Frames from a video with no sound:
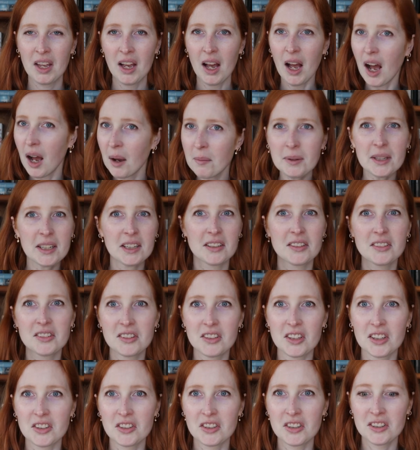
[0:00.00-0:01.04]
I'm gonna
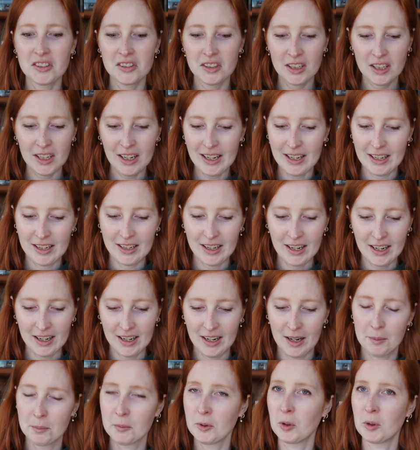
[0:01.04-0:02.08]
stitch this again, and
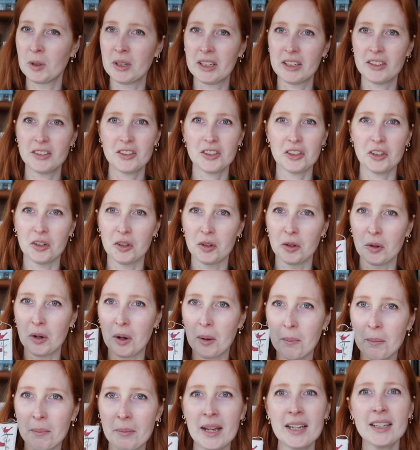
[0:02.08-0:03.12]
I'm going to
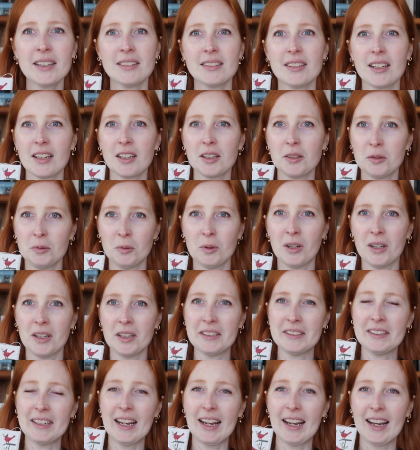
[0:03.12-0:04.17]
make a second
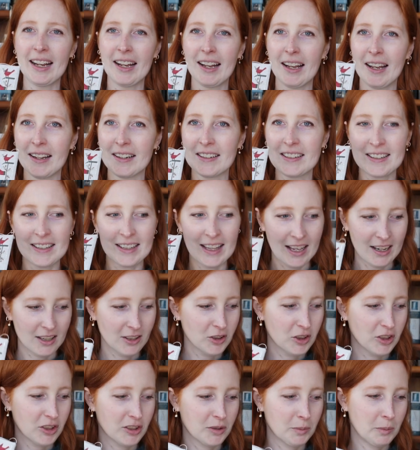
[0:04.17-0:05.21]
one, and that'll
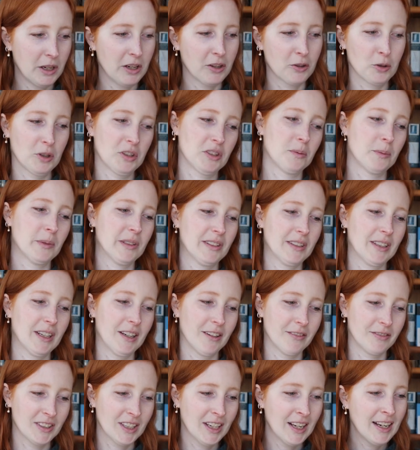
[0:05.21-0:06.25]
just be a Christmas
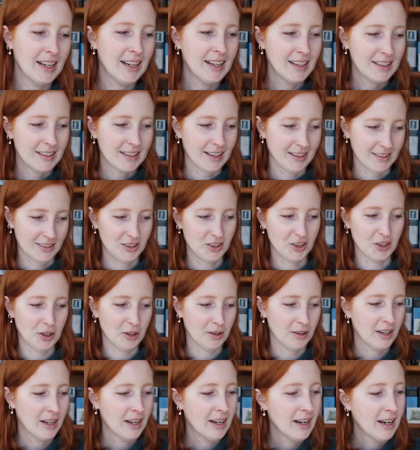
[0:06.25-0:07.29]
gift next
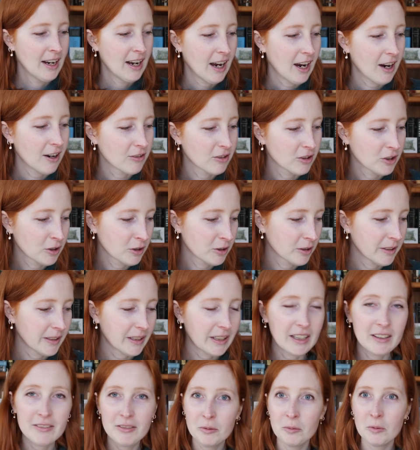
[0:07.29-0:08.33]
year. However,
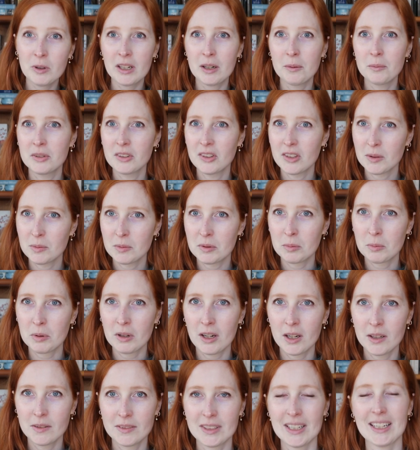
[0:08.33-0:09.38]
even when I'm sleep
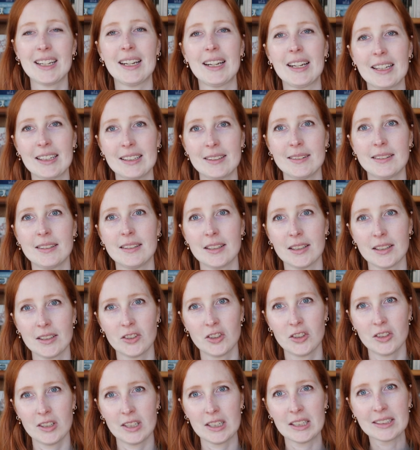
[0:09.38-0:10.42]
deprived, I can't
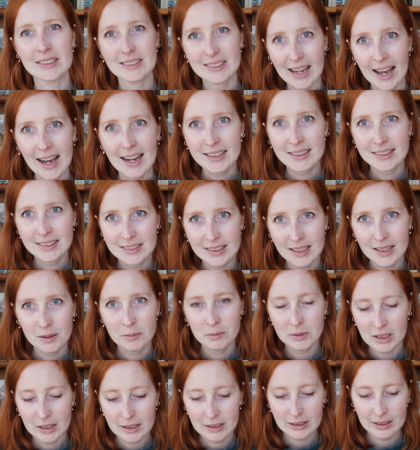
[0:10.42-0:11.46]
stitch the exact same
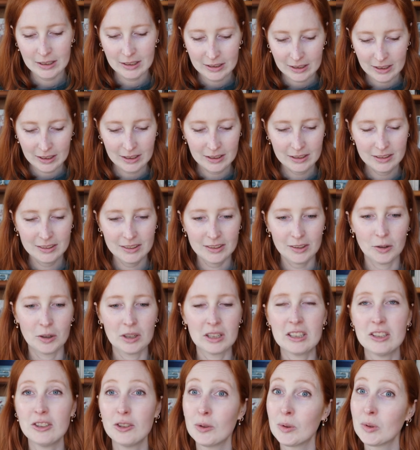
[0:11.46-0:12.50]
thing again, so I
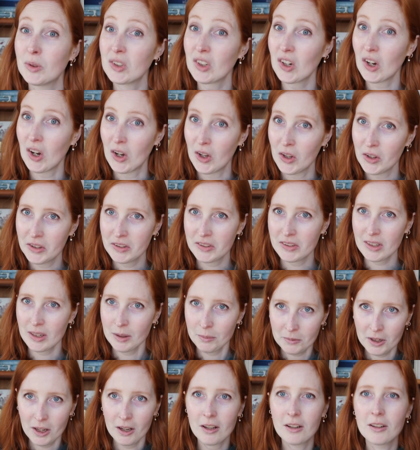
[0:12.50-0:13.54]
used all the
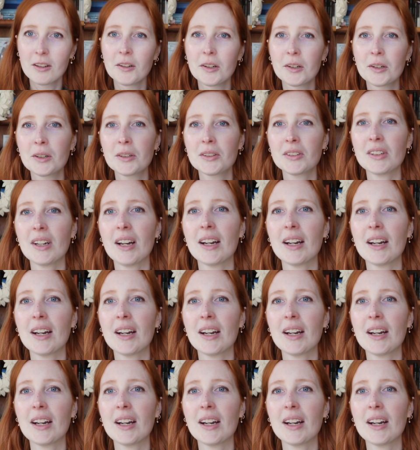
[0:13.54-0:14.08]
same colors.